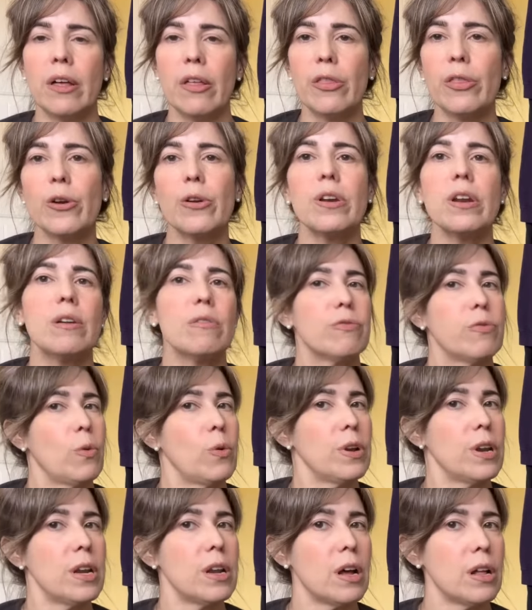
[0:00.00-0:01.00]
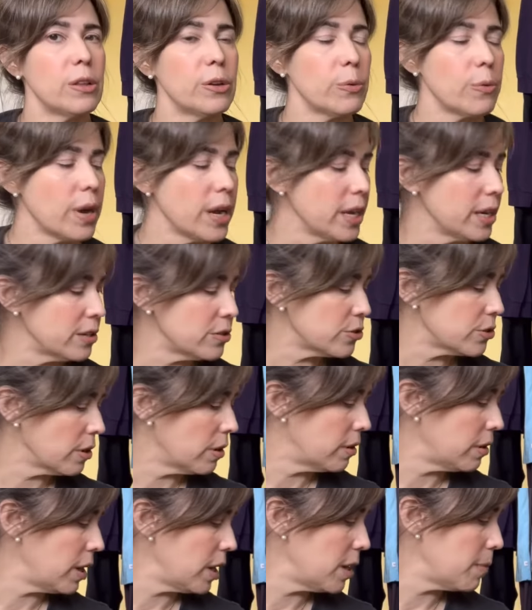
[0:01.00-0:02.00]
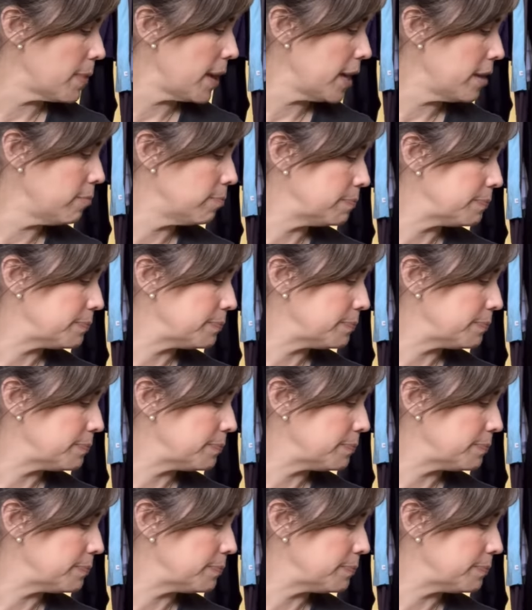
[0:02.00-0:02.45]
$30 to $40 range on eBay.